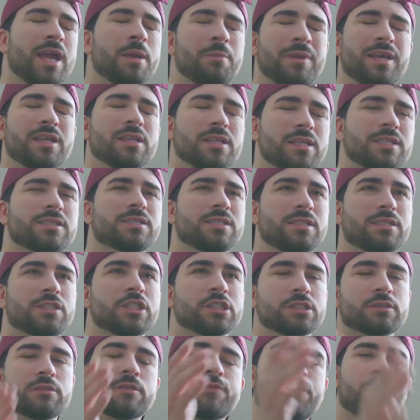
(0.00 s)
Hey, man, listen.
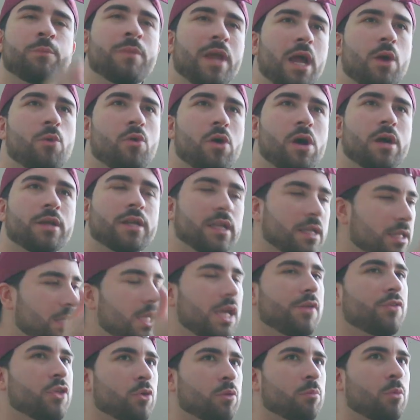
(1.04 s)
Just from now on,
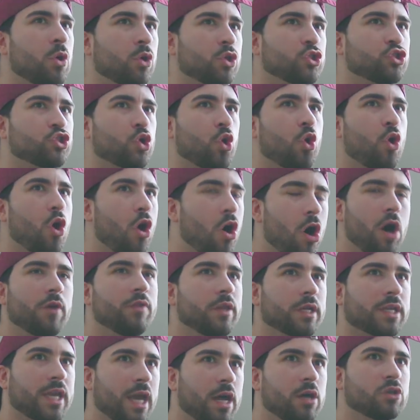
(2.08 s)
leave the remote control on
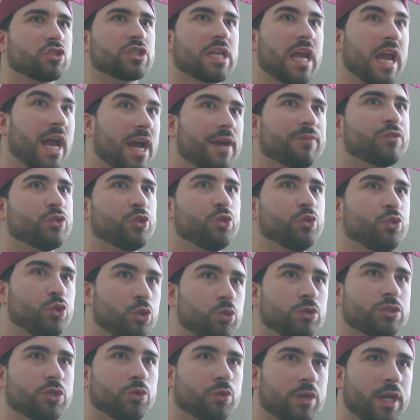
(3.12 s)
the couch after you
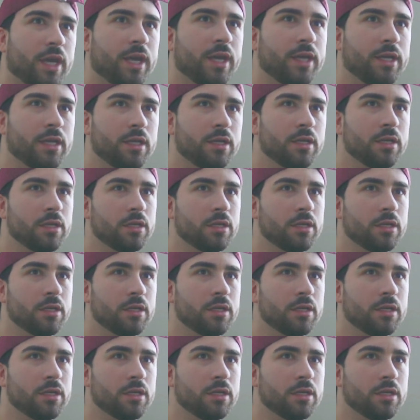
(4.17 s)
use it, okay?